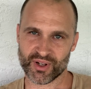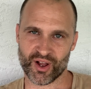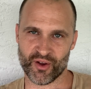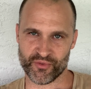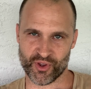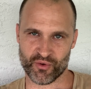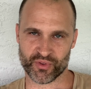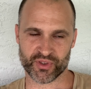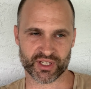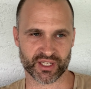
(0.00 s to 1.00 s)
of the
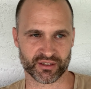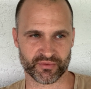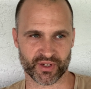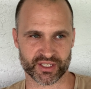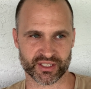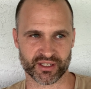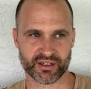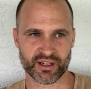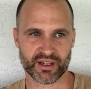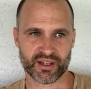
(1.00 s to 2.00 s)
overthinking and the fixing
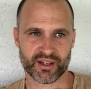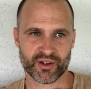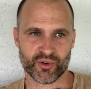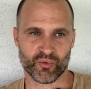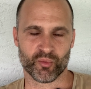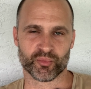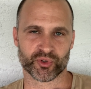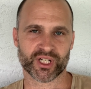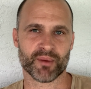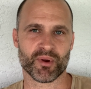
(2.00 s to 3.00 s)
will
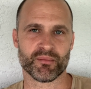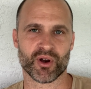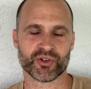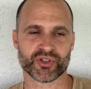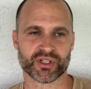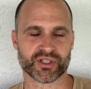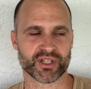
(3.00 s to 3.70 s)
bring up emotions.